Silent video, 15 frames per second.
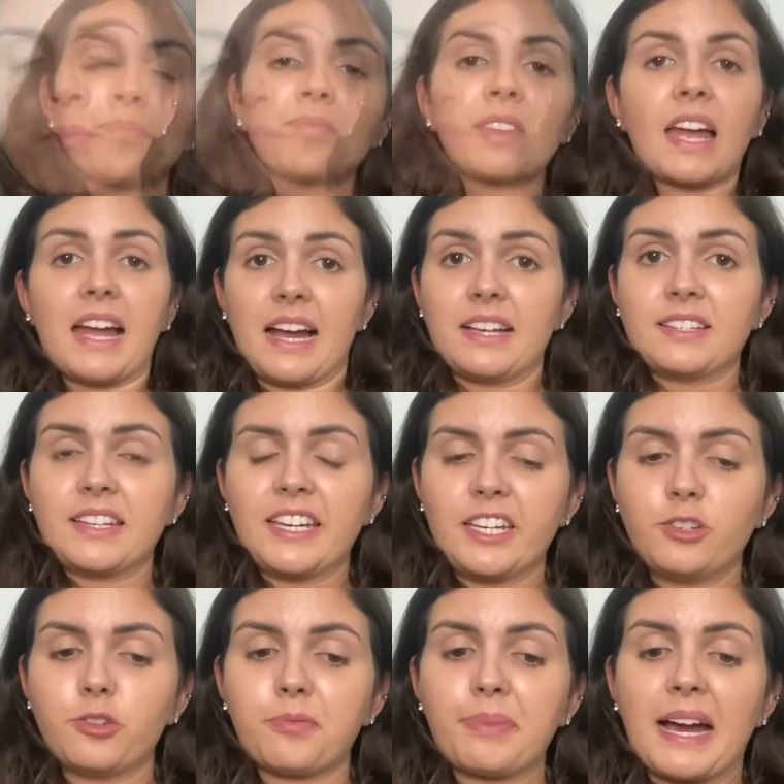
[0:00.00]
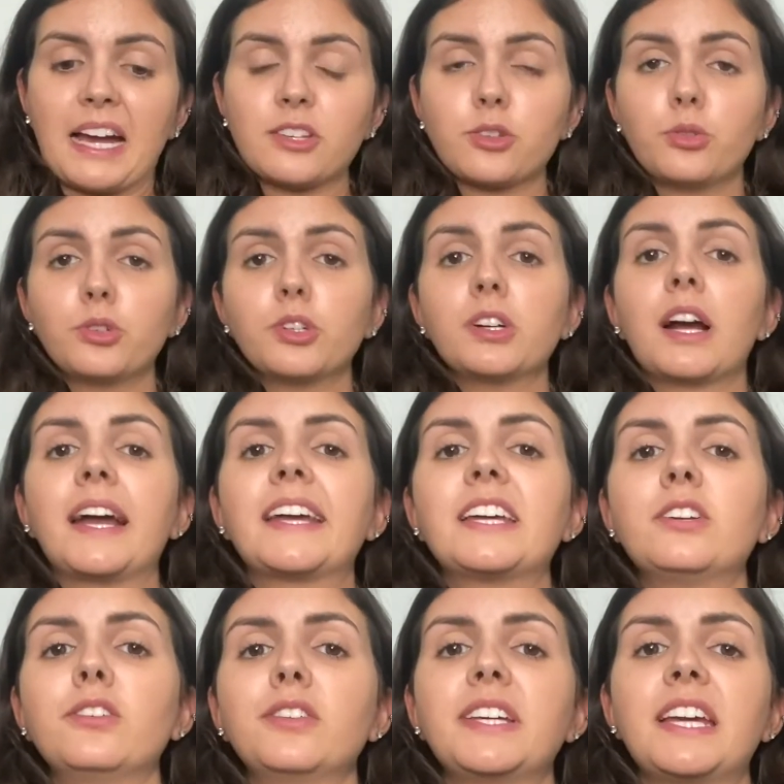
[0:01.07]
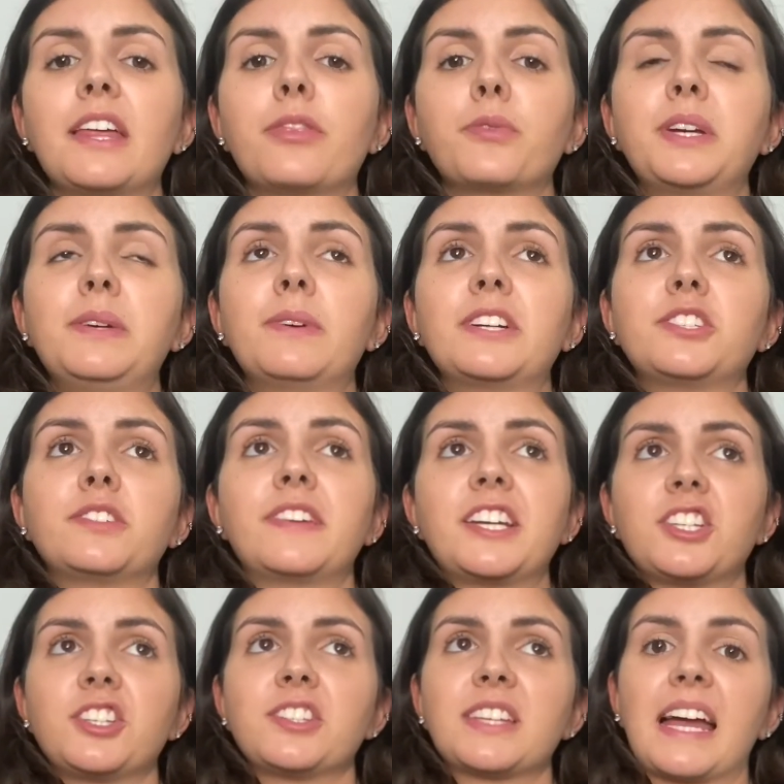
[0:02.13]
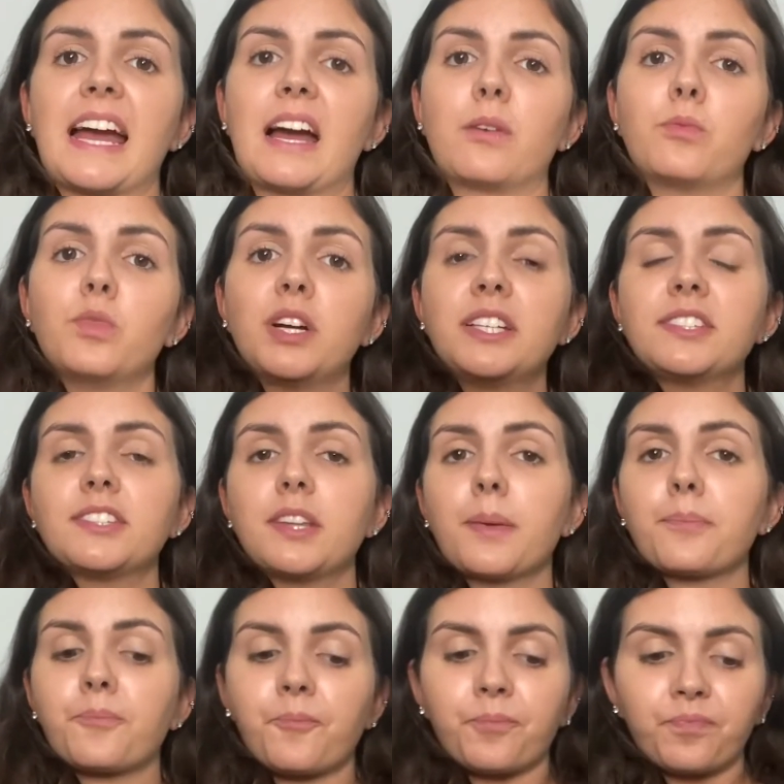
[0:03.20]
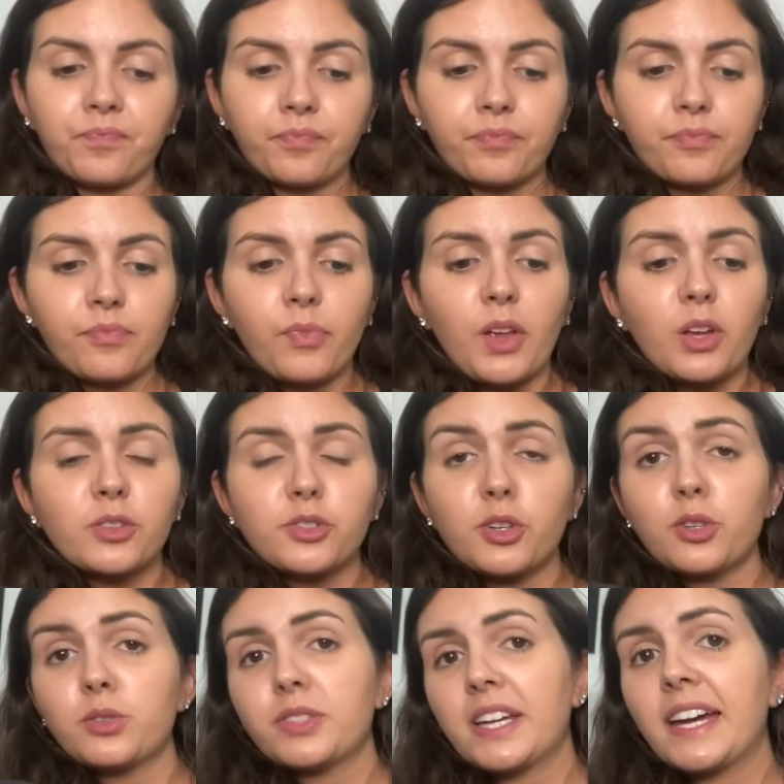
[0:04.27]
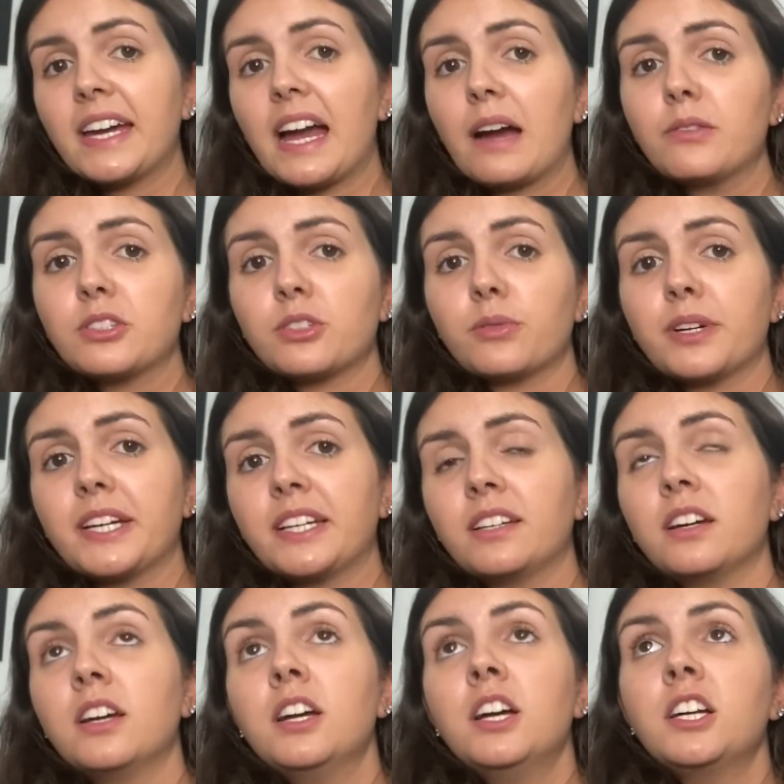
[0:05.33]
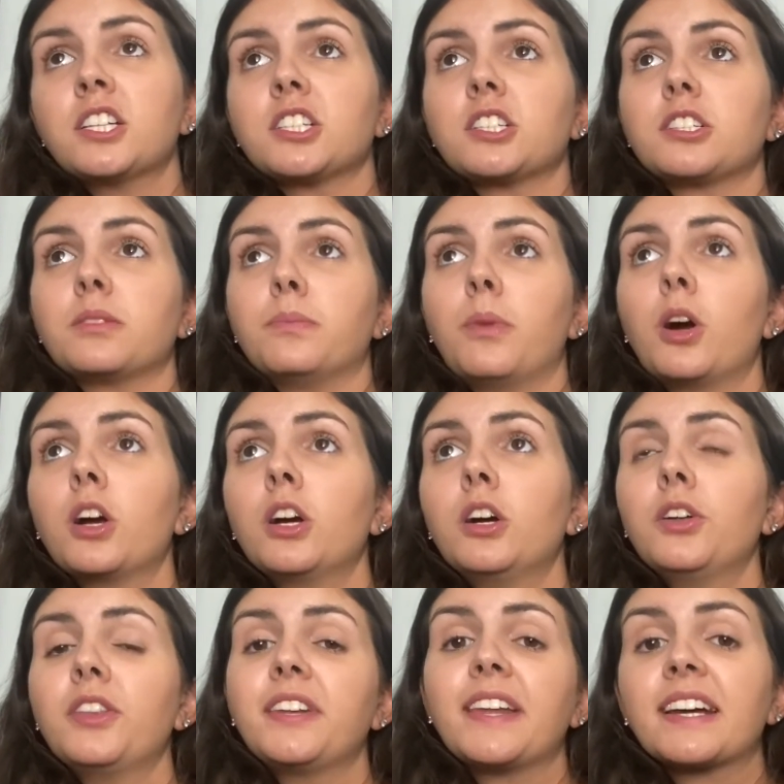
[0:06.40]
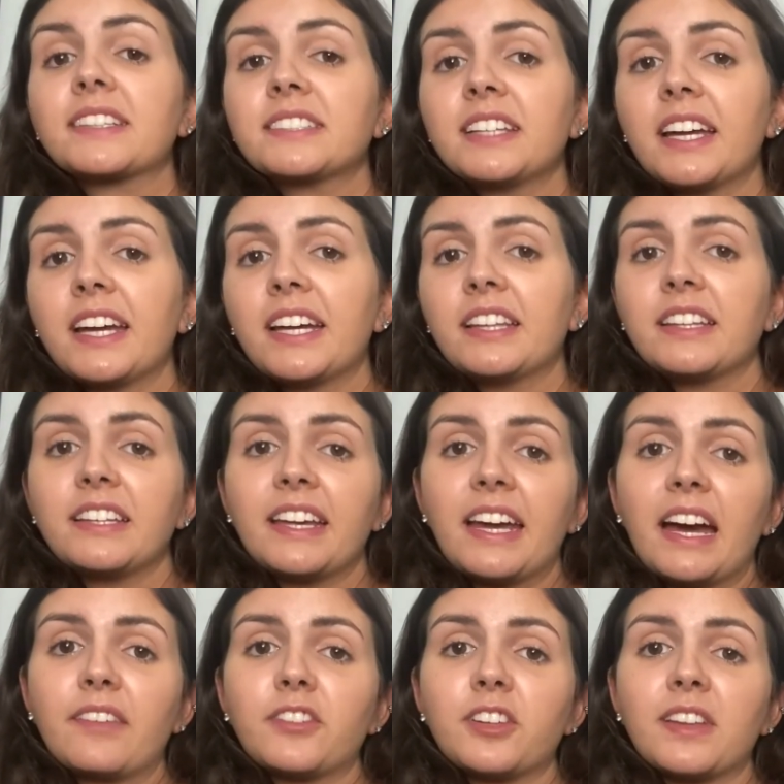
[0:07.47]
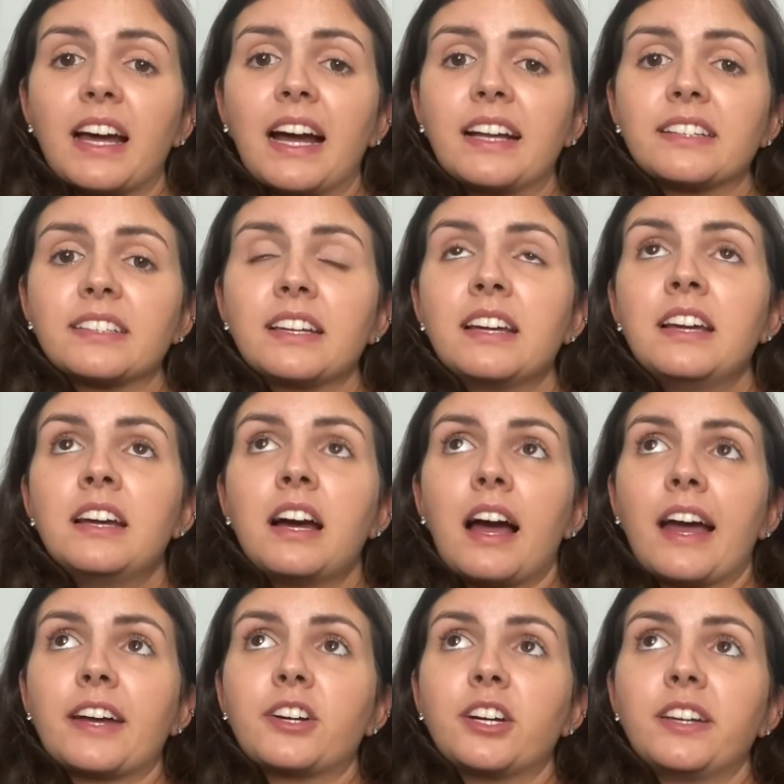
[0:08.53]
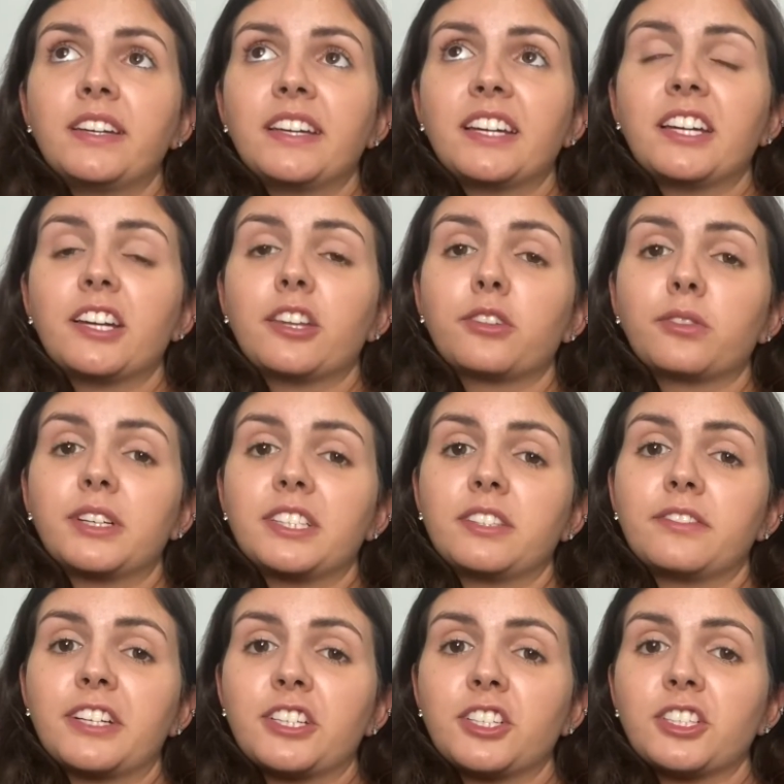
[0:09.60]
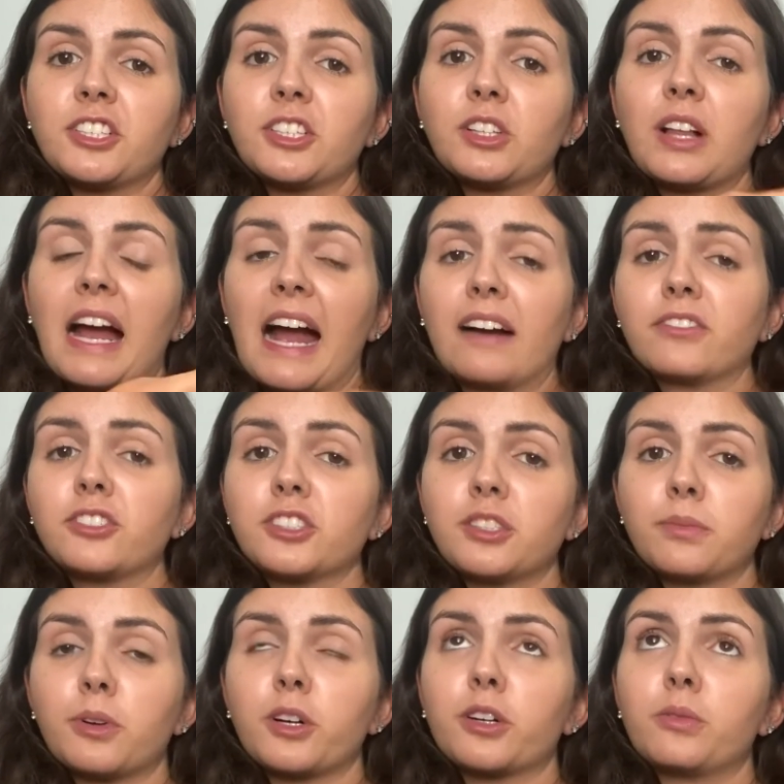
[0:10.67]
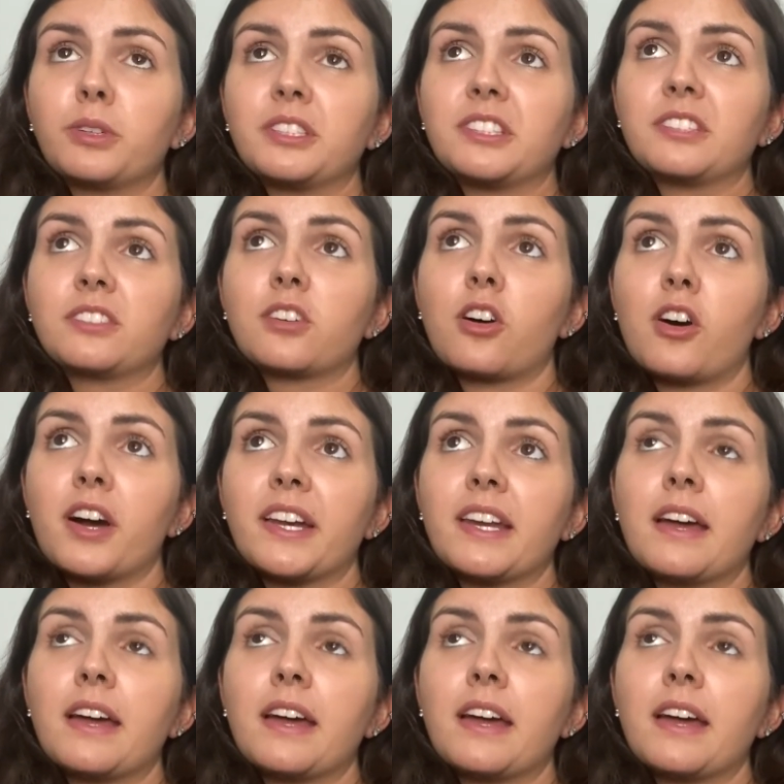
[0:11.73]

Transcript: As an annual pass holder, I can only get 3 reservations at once. So say I was going tomorrow, the next day, and the day after that, I couldn't get another reservation till after tomorrow once it's gone.